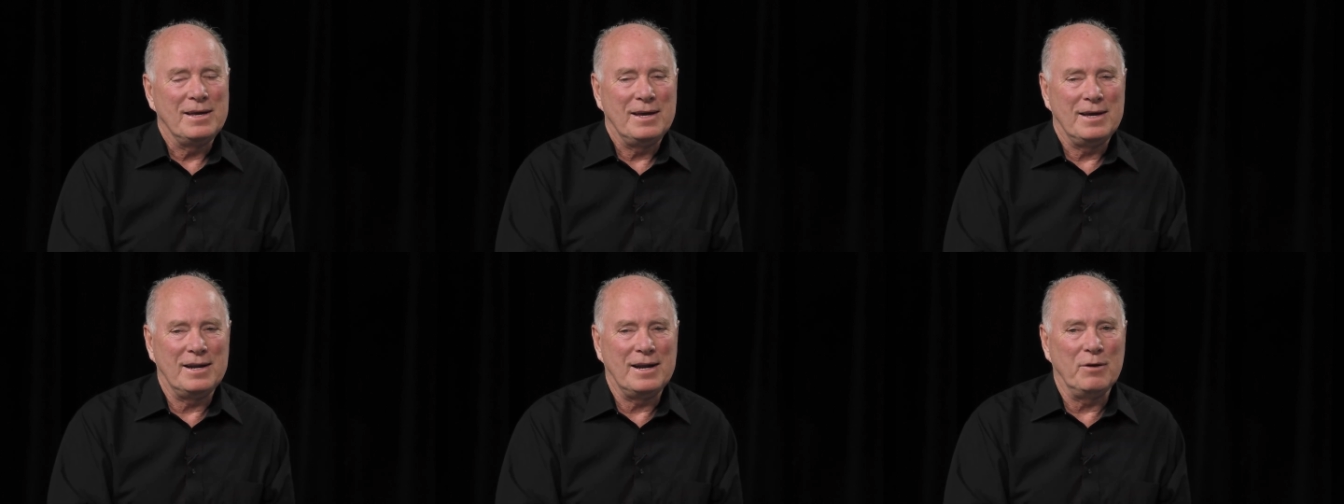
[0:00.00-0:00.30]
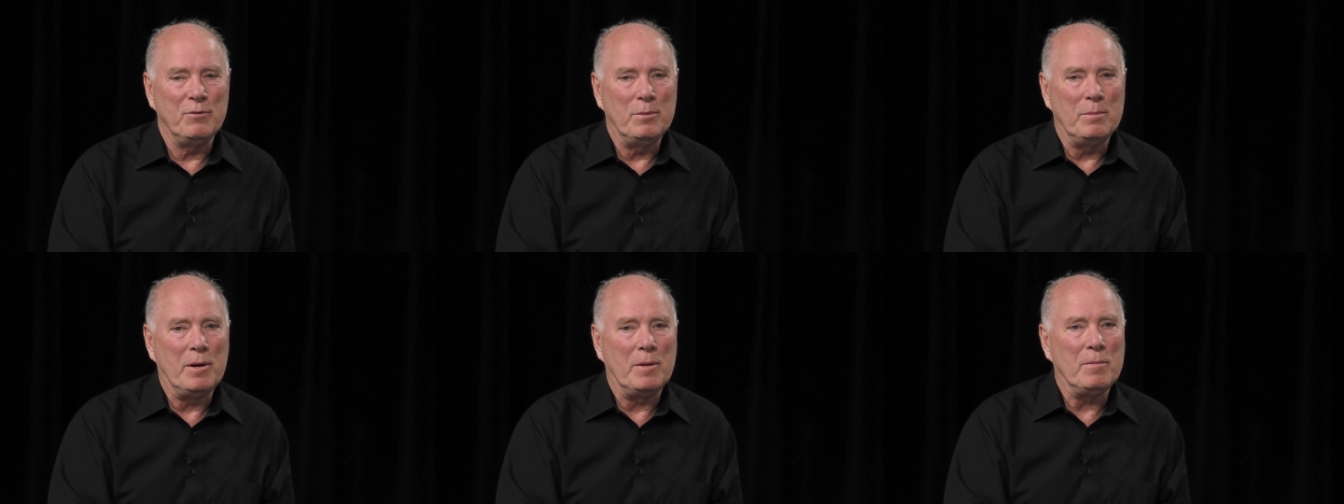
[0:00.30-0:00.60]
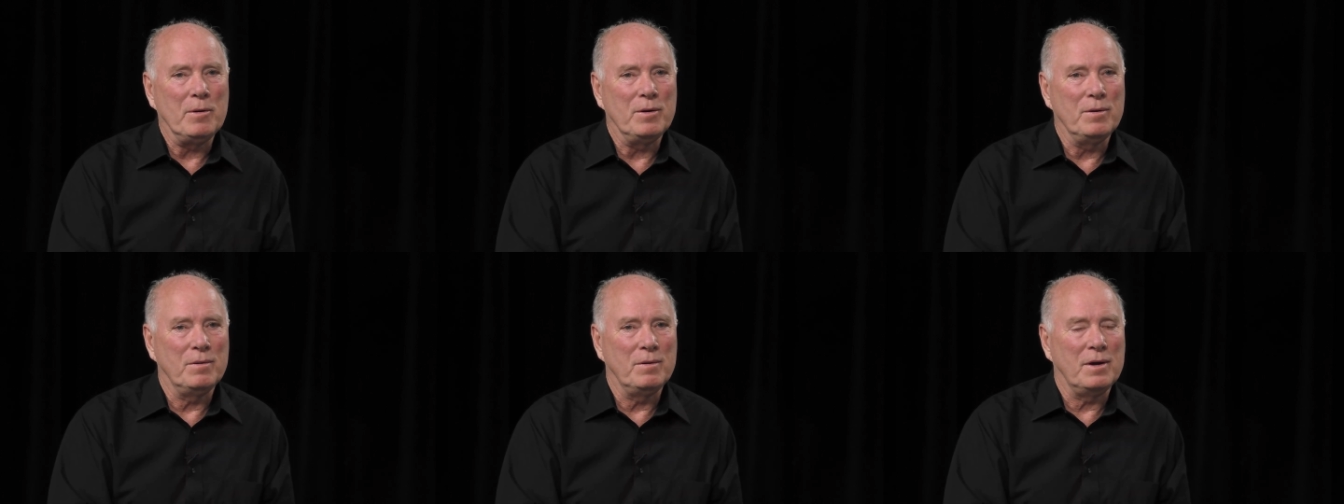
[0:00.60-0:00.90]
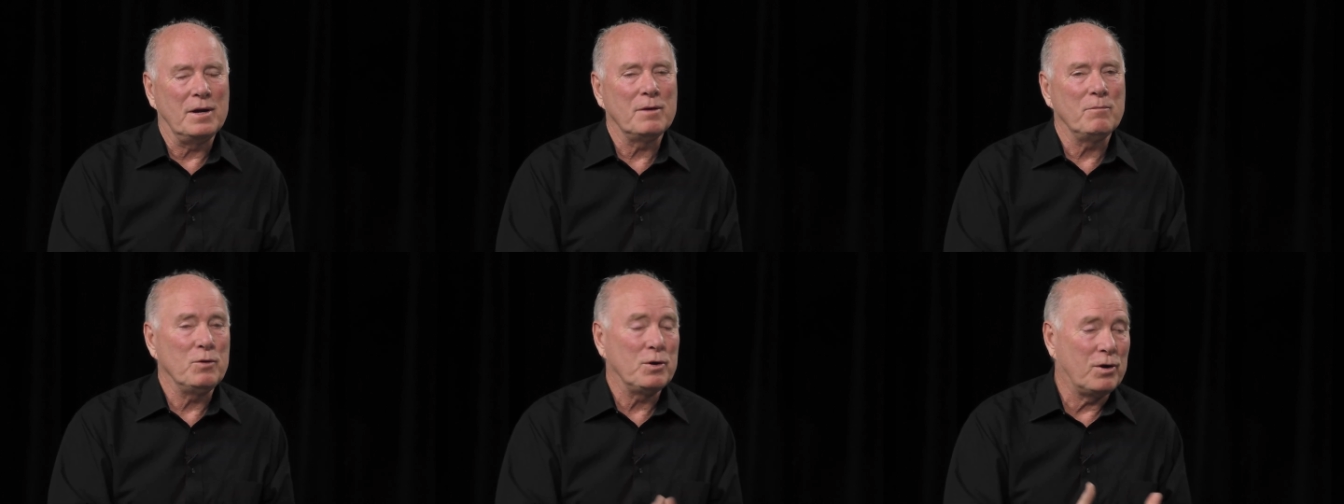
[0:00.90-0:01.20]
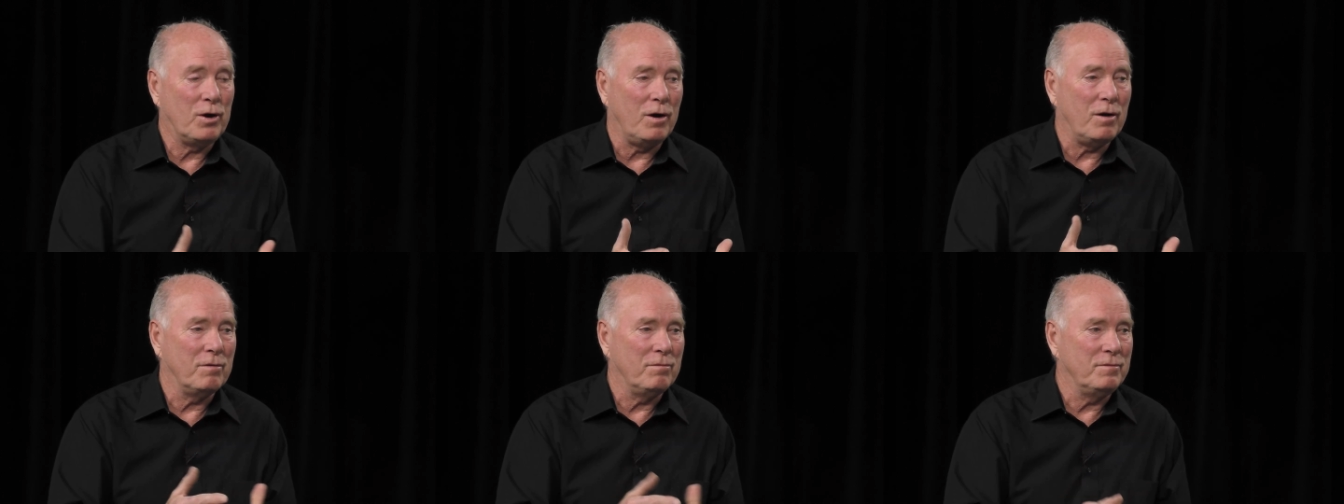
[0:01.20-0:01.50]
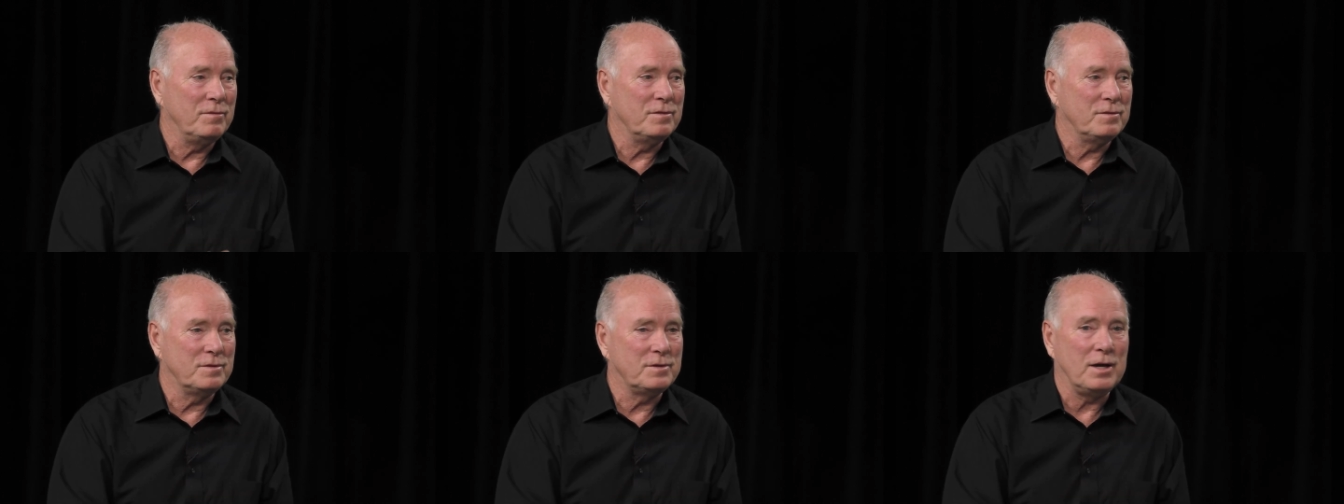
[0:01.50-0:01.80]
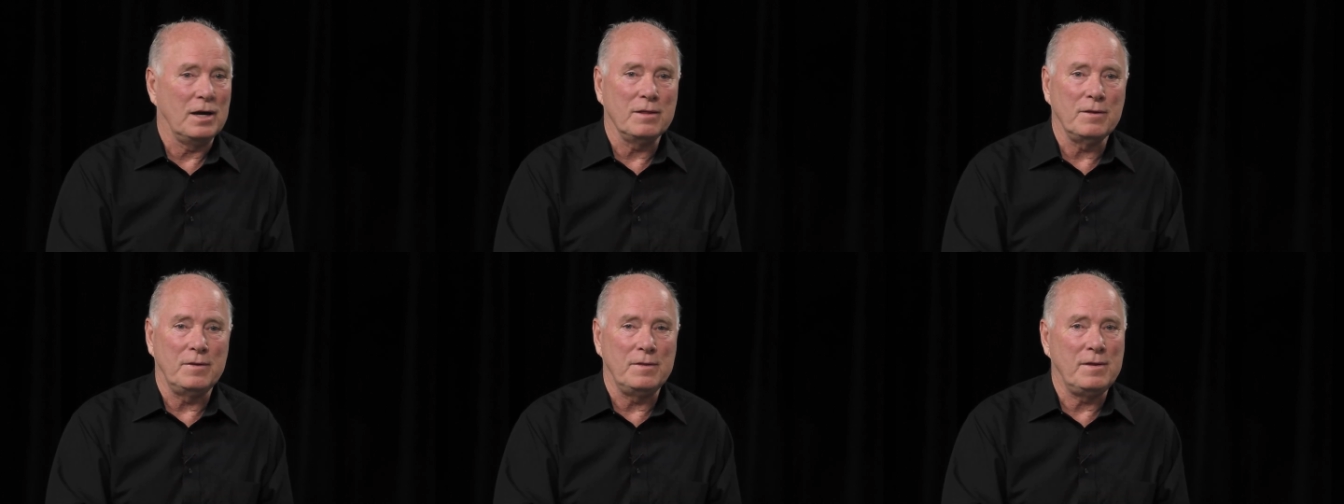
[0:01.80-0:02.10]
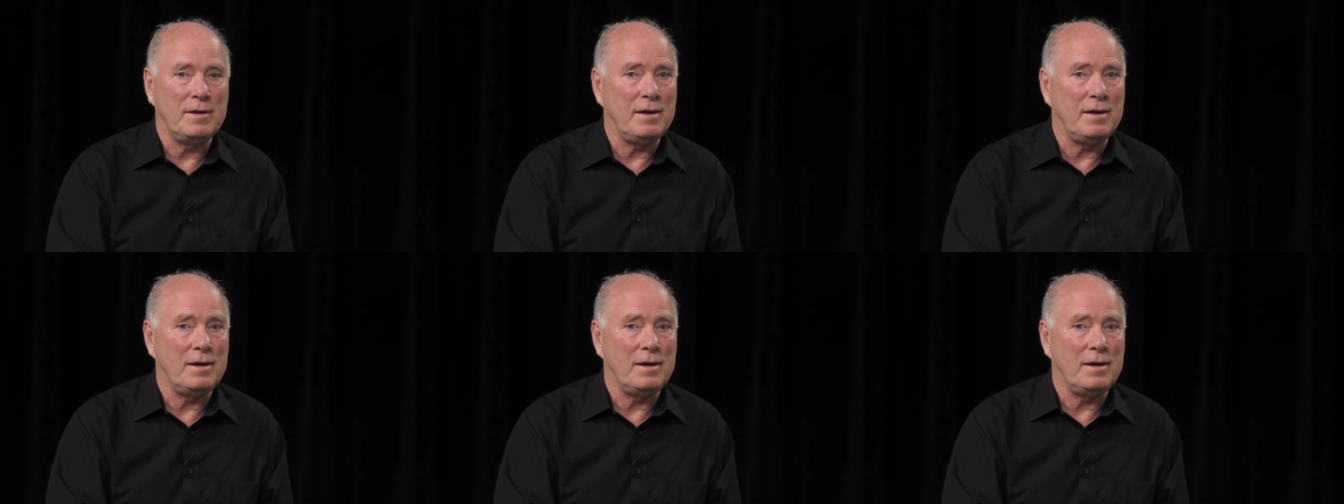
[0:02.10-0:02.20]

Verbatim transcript: And I remember, I recall telling